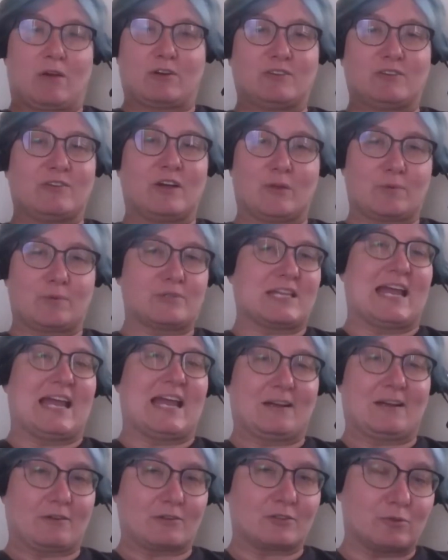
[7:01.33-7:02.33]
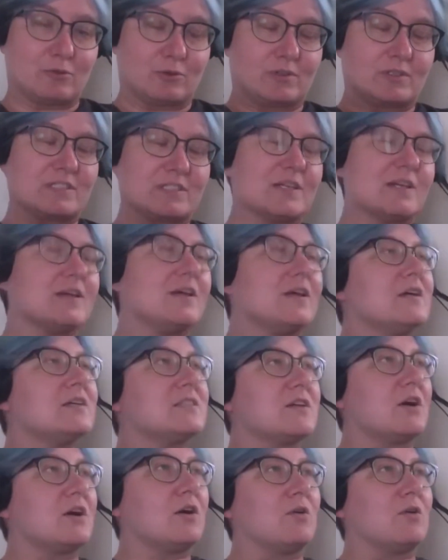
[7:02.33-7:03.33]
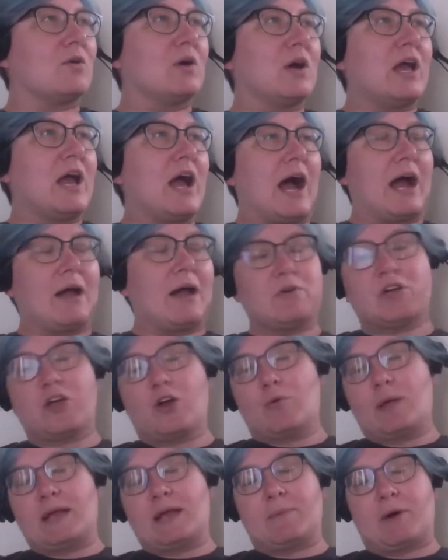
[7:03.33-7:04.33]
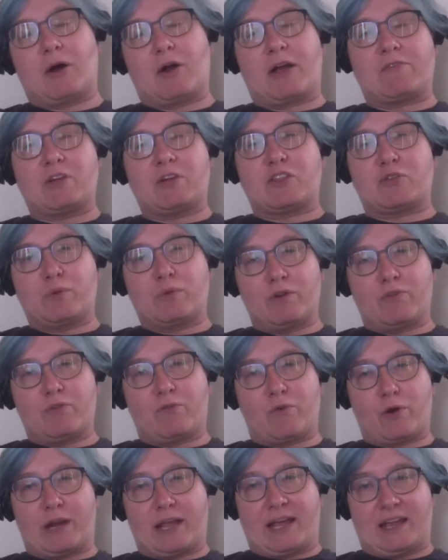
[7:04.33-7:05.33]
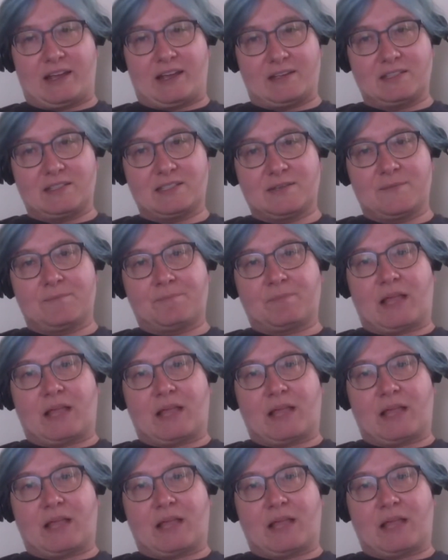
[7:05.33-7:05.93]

developers hating our tools. So I would go in about every 3 or 4 days